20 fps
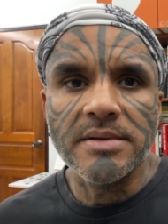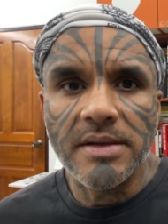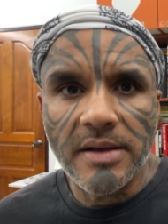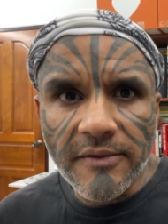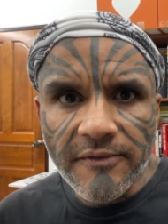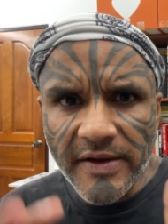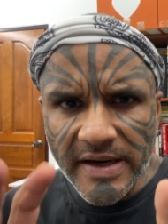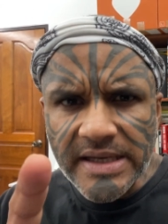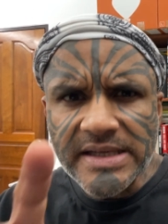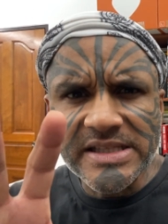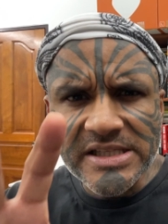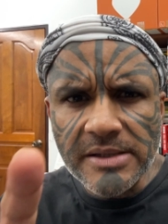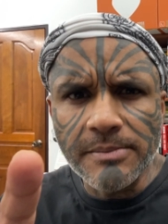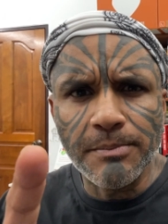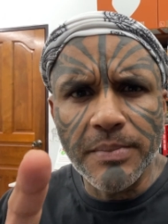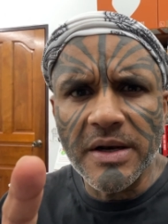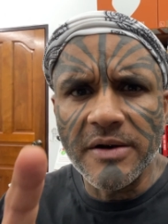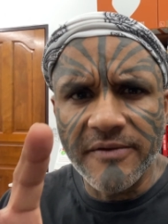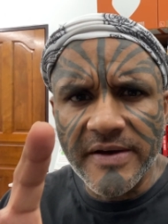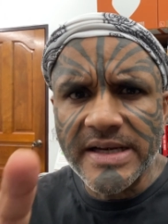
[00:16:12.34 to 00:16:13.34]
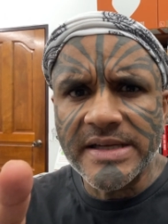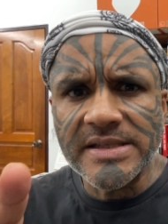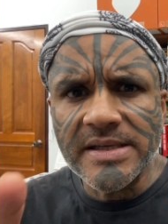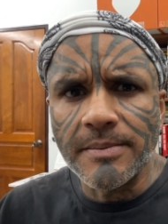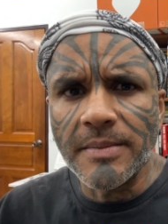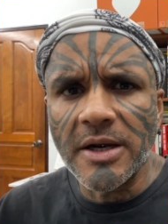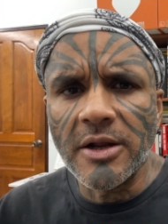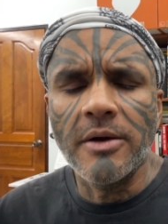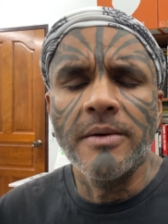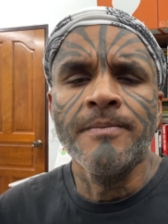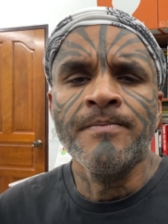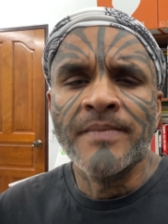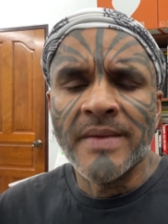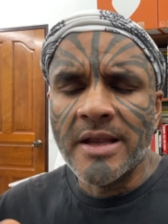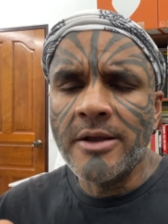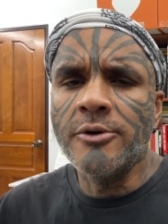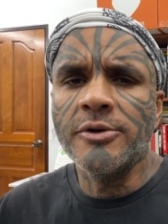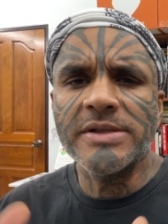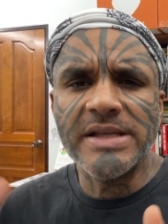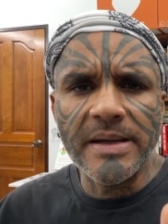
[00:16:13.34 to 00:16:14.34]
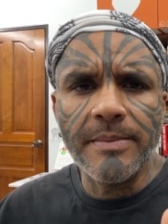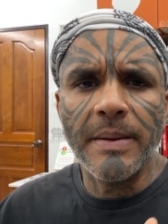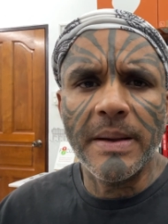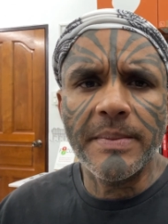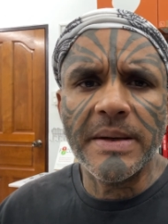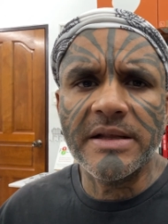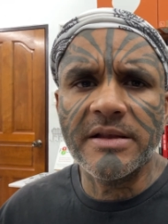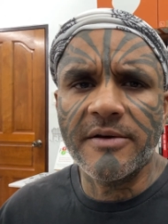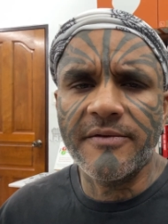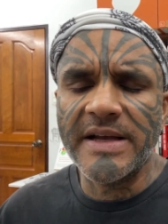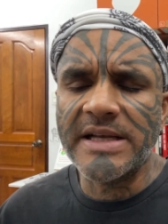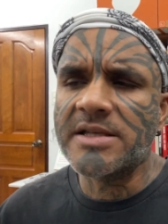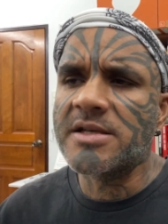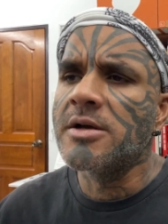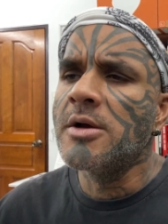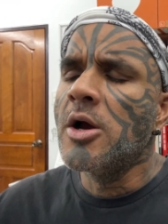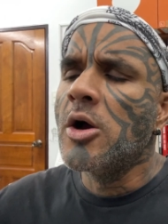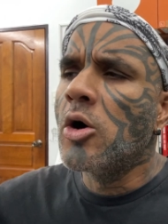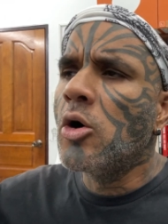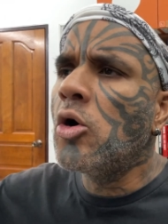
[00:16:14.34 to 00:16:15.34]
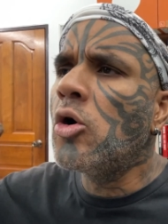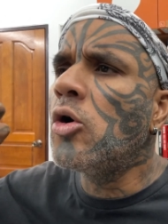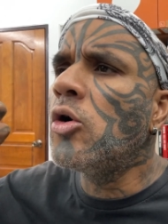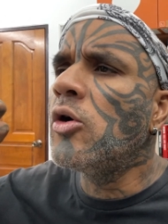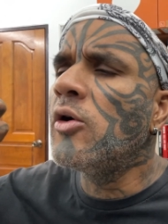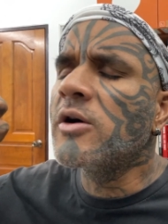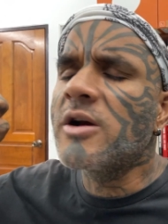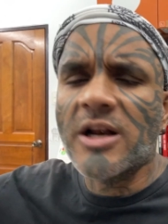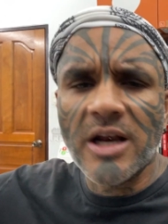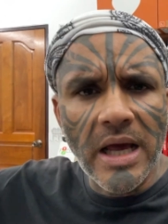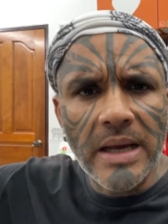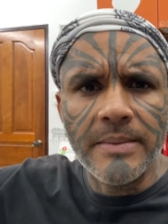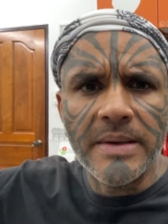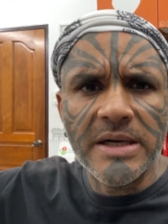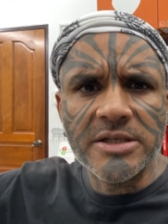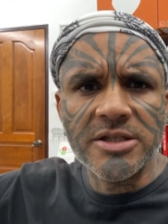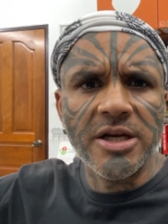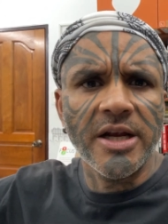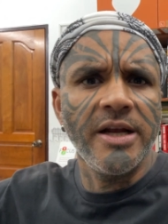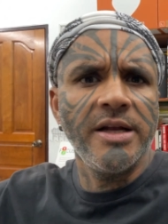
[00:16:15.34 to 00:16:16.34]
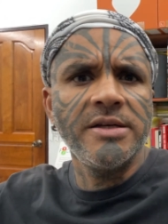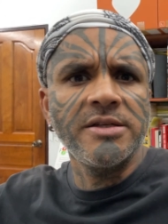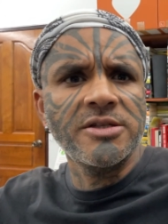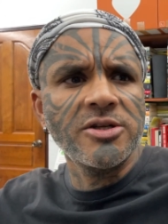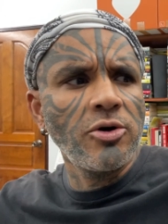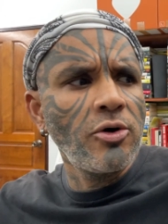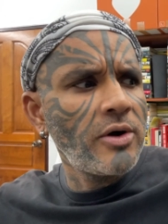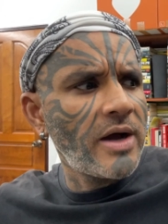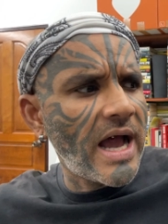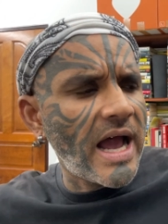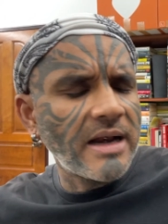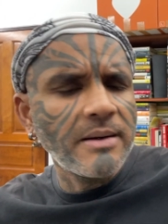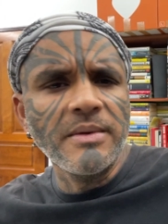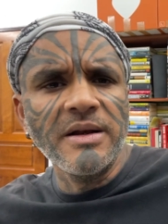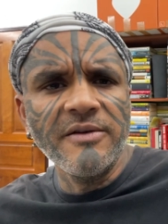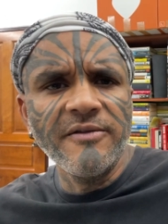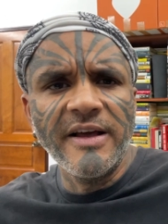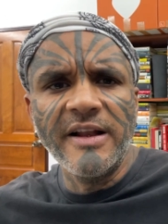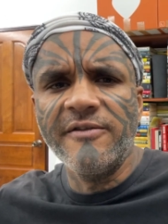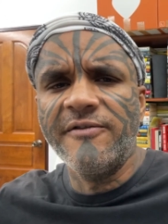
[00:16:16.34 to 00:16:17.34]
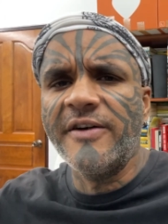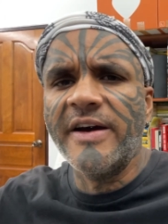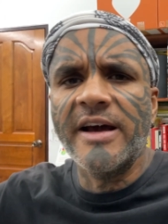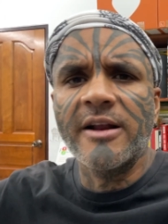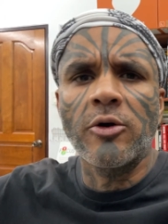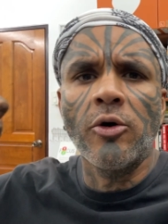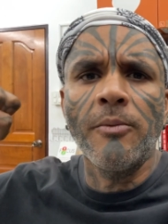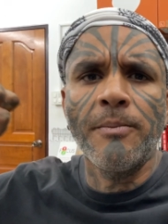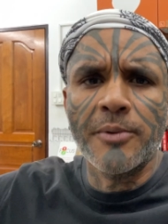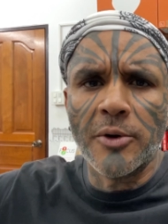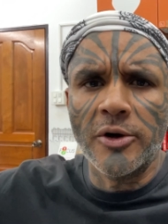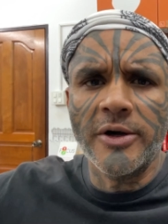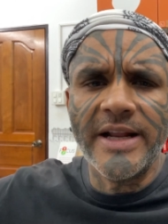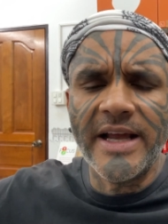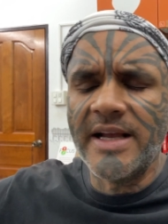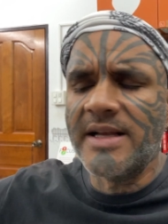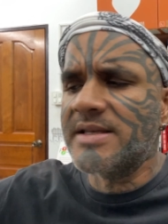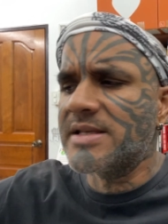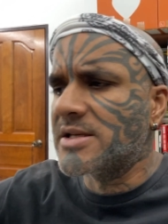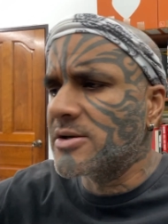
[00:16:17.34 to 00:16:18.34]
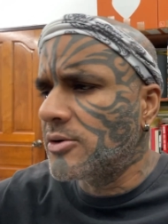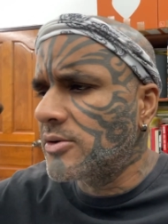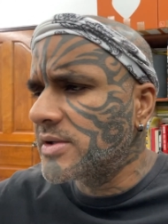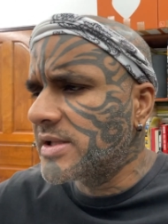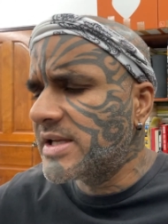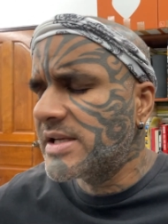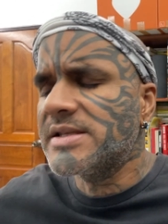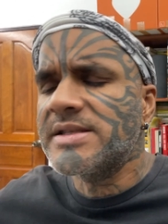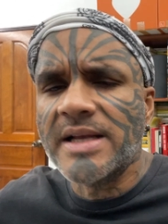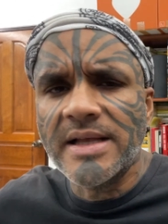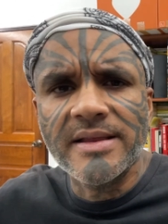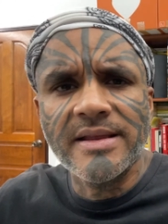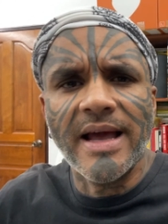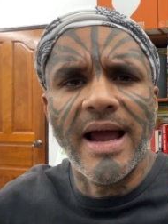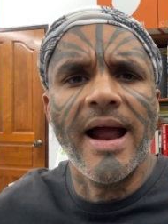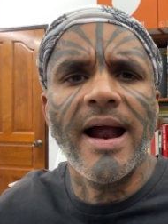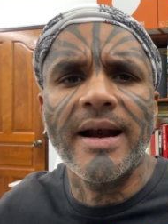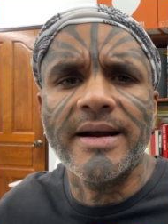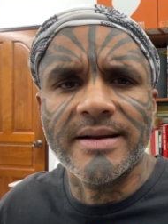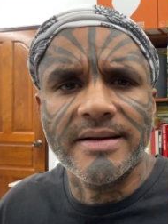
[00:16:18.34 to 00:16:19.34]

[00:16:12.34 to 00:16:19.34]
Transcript: Very simple, very simpler. You see people in the West, oh, climate change, oh, animal welfare, oh, protest, oh, this and that.